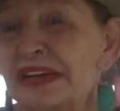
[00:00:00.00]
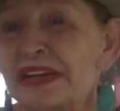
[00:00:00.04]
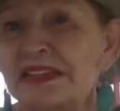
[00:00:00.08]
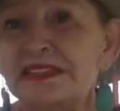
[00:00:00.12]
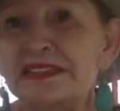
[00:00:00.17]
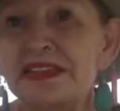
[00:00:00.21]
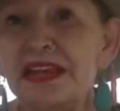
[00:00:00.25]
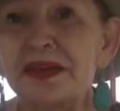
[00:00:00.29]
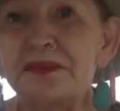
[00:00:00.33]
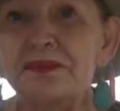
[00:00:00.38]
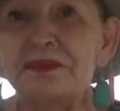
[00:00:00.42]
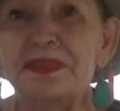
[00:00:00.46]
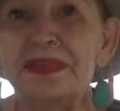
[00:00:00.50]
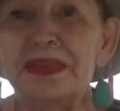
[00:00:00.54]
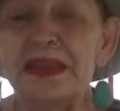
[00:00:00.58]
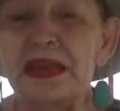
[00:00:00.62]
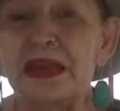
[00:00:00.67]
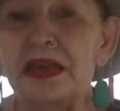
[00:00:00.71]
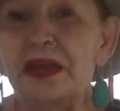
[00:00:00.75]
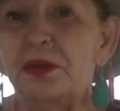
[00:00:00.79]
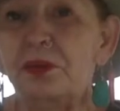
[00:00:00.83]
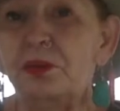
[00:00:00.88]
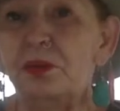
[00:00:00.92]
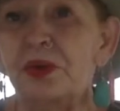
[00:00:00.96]
same
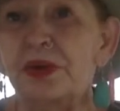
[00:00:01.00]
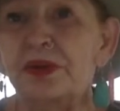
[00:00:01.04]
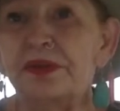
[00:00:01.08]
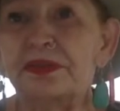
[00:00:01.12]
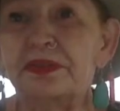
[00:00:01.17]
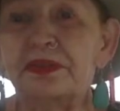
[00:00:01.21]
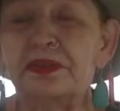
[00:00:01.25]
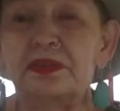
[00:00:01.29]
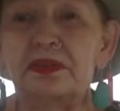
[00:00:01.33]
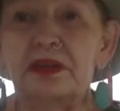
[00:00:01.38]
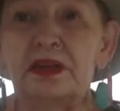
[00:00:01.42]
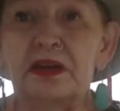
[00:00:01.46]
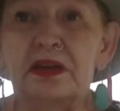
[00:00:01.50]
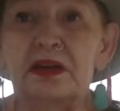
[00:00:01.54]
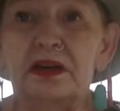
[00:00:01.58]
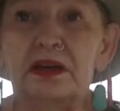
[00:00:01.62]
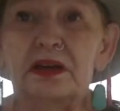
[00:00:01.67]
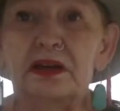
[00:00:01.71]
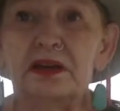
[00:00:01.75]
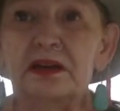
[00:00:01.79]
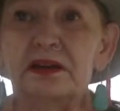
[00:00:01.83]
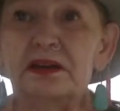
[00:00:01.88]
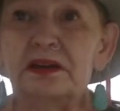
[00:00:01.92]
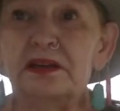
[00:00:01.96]
thing with uh,
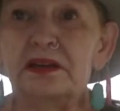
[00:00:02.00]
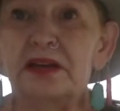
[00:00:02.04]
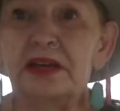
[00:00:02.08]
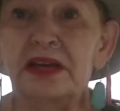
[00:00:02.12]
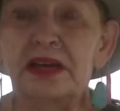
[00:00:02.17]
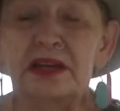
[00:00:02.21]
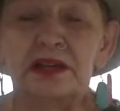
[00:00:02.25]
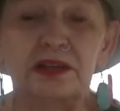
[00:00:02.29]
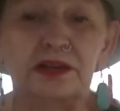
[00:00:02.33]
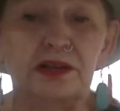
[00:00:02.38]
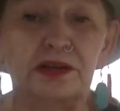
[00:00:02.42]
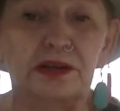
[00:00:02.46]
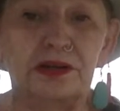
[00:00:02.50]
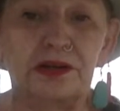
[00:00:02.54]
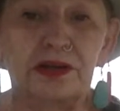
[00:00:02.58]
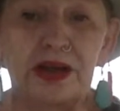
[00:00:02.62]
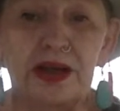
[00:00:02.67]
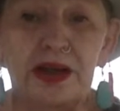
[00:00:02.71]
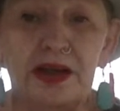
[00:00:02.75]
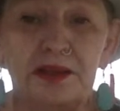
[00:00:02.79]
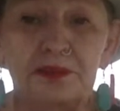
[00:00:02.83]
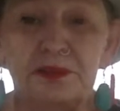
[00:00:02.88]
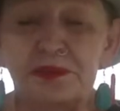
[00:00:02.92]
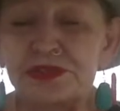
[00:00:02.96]
Hitler.
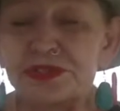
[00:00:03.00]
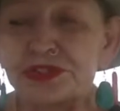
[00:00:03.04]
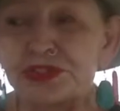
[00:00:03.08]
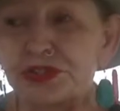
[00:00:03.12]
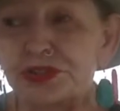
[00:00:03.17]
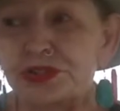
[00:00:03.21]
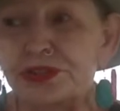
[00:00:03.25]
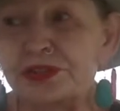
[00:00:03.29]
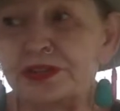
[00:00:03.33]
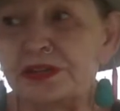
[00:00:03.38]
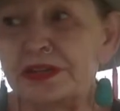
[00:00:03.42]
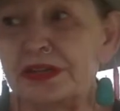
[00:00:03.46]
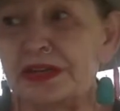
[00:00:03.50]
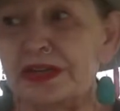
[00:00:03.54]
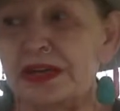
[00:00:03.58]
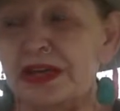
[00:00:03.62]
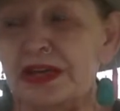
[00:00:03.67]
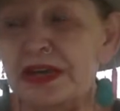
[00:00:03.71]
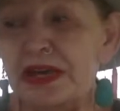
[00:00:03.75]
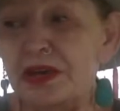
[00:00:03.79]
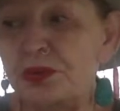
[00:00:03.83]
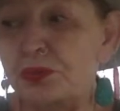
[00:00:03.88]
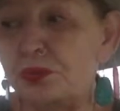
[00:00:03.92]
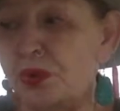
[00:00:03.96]
I'm sure that
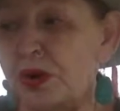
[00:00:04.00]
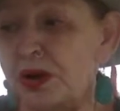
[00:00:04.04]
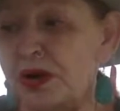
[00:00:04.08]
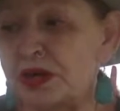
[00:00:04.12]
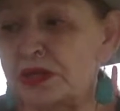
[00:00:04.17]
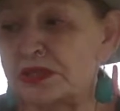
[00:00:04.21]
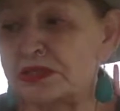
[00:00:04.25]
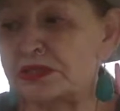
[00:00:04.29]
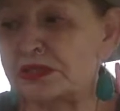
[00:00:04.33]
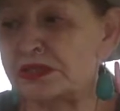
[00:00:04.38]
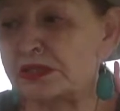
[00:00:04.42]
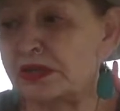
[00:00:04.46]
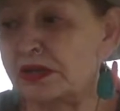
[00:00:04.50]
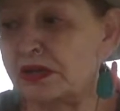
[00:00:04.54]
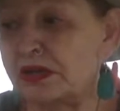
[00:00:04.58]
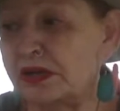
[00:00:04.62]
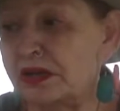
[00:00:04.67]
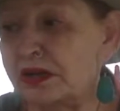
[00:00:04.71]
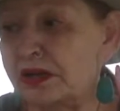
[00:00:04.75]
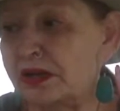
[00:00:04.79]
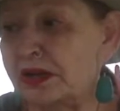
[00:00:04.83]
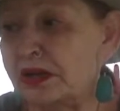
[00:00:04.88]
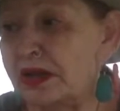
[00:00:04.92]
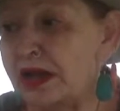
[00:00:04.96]
he was
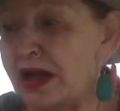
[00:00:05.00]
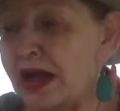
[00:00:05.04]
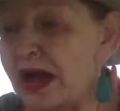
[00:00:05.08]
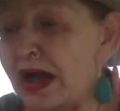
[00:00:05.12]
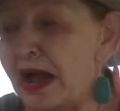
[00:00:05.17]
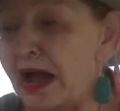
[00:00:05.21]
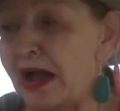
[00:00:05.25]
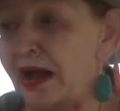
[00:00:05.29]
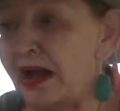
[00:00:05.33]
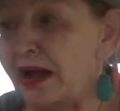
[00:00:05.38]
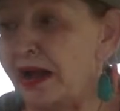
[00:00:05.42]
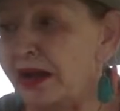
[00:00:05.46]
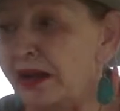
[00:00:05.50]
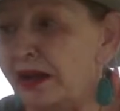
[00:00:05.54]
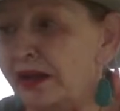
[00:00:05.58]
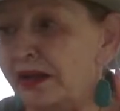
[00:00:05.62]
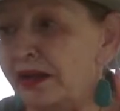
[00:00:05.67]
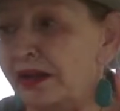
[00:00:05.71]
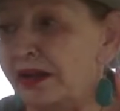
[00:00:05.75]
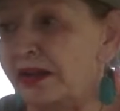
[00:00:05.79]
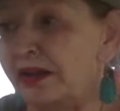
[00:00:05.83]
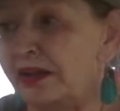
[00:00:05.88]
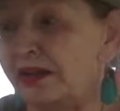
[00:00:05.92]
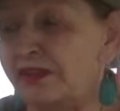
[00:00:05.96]
uh,
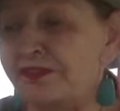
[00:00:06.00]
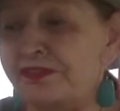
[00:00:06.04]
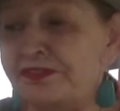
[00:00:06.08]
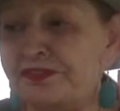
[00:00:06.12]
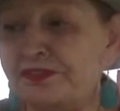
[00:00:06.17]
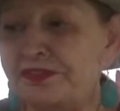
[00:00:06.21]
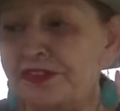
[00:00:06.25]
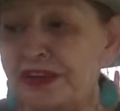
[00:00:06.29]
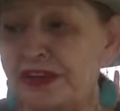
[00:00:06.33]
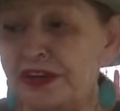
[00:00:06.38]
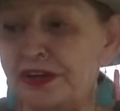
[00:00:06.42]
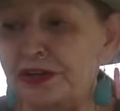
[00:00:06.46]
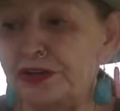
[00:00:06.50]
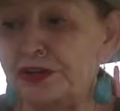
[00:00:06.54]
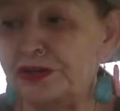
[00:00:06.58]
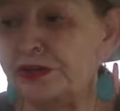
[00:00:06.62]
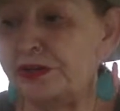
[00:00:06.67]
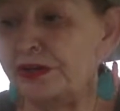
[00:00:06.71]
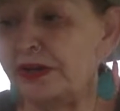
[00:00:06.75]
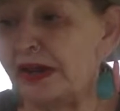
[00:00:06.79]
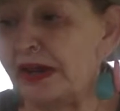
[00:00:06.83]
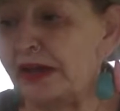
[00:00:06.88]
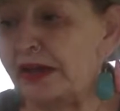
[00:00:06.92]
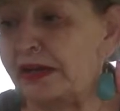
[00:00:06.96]
in
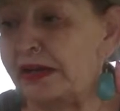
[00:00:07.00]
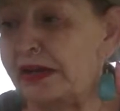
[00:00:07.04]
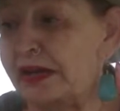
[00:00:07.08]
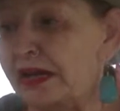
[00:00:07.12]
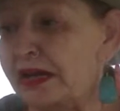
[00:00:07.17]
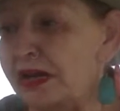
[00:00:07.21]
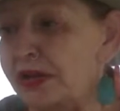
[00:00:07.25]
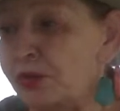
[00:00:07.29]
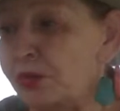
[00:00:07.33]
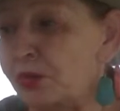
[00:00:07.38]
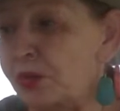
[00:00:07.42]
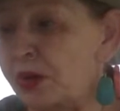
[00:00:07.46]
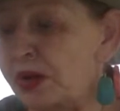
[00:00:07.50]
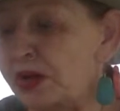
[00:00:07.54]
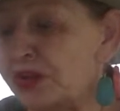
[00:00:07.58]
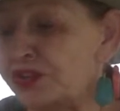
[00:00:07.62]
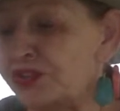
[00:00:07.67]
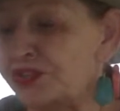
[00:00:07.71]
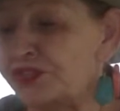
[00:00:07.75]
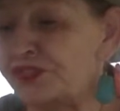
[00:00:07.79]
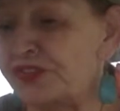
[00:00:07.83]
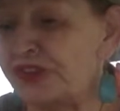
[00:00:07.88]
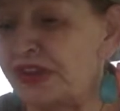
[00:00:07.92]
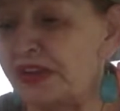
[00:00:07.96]
fear and he
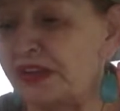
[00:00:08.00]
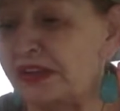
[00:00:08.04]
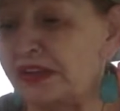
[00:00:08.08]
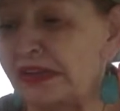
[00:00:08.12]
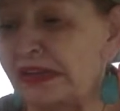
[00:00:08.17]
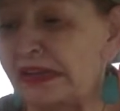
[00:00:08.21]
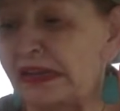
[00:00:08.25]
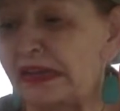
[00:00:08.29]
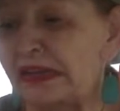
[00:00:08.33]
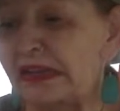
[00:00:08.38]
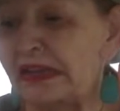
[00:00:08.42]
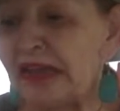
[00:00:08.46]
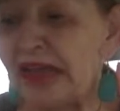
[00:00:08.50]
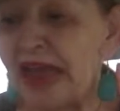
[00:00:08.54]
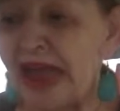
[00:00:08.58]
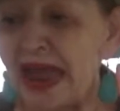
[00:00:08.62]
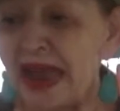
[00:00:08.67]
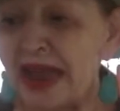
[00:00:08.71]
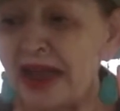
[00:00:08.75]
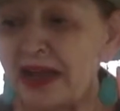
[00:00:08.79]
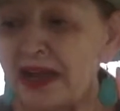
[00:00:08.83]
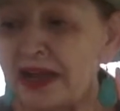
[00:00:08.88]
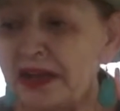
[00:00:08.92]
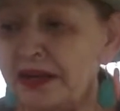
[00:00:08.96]
was feeling
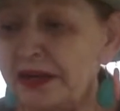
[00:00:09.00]
lack